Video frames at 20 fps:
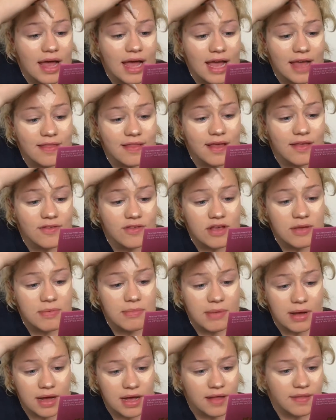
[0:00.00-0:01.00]
In their
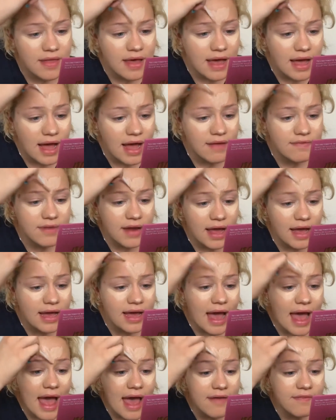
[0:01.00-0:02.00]
supermarket they have
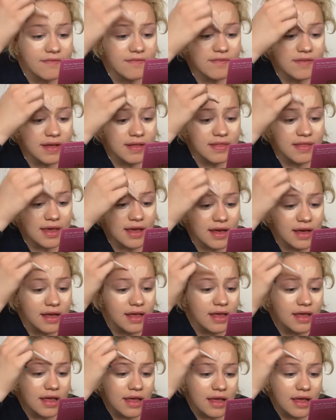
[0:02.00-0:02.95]
like everything.